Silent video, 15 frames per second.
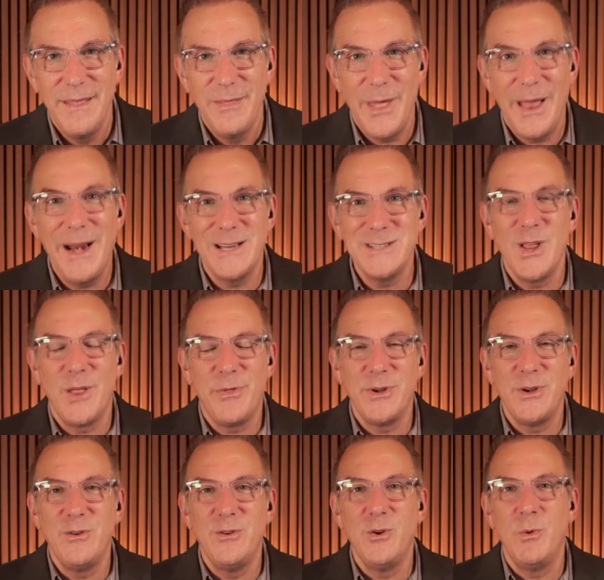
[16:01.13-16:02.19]
That has nothing
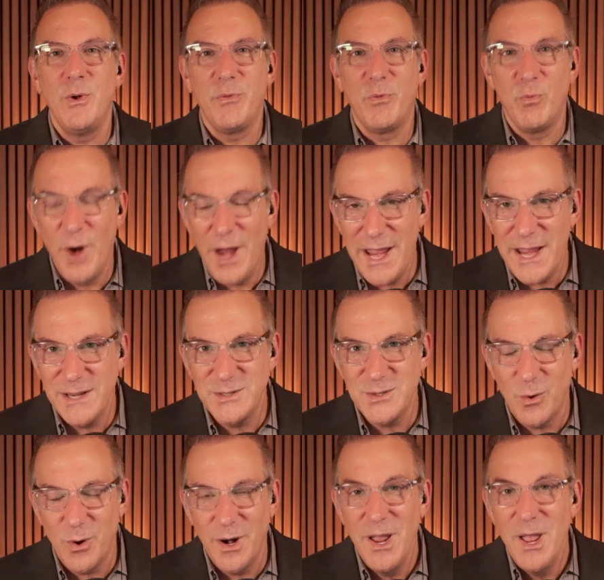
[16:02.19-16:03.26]
to do with race
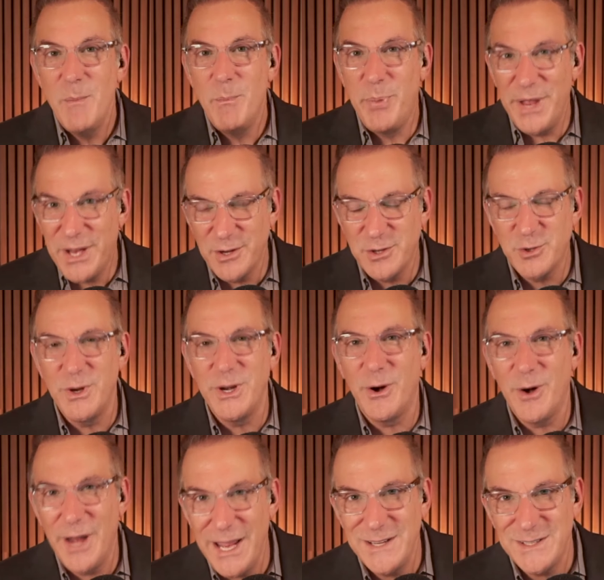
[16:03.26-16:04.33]
or bigotry or
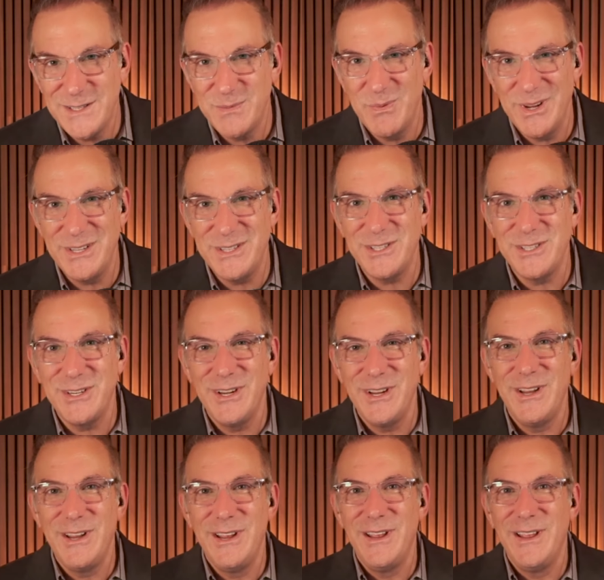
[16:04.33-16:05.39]
hate speech.
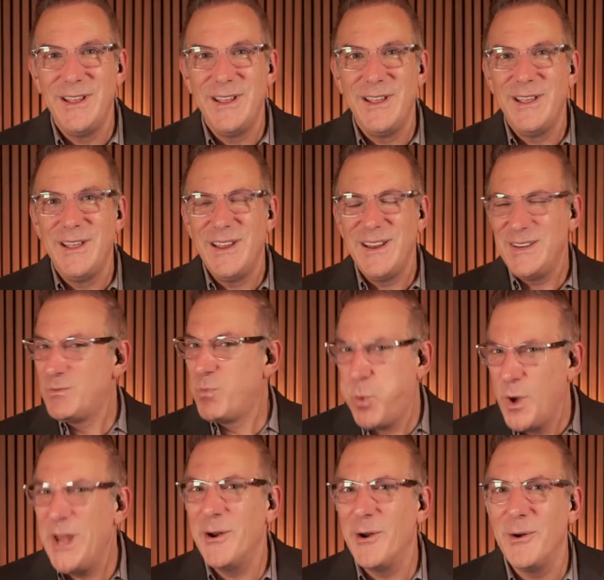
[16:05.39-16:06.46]

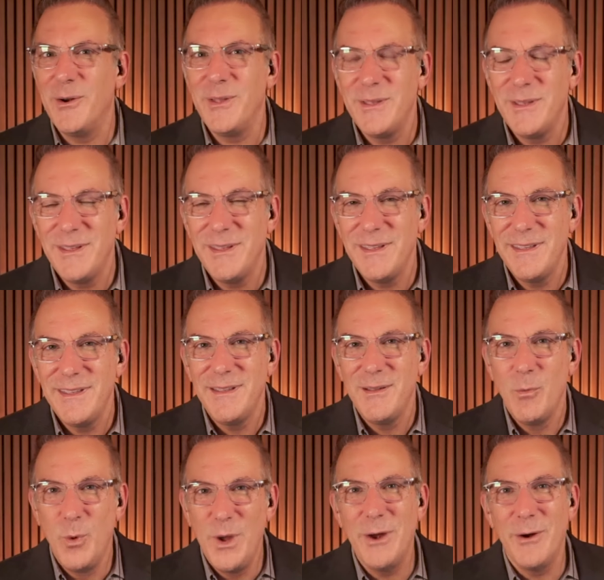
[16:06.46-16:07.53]
Weird.
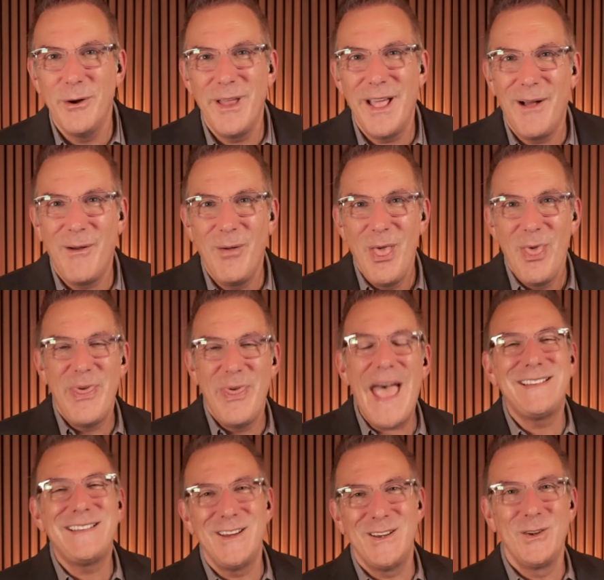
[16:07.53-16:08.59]
Weird how
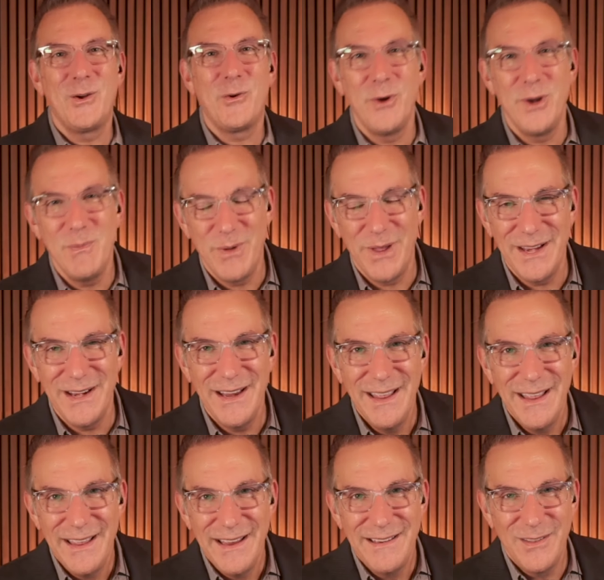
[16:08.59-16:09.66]
that didn't creep in
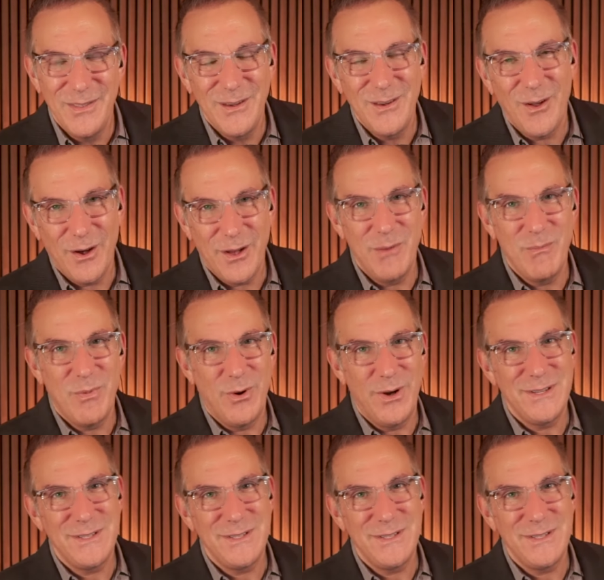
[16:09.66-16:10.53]
to the talking point.